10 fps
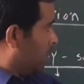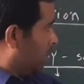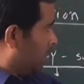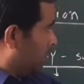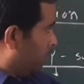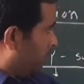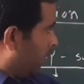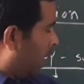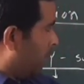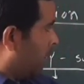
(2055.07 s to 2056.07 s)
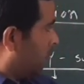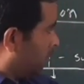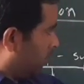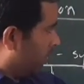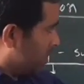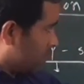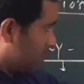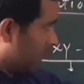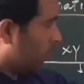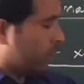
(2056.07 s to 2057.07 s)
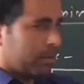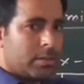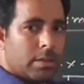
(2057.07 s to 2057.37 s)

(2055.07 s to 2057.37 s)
Miss Stevens,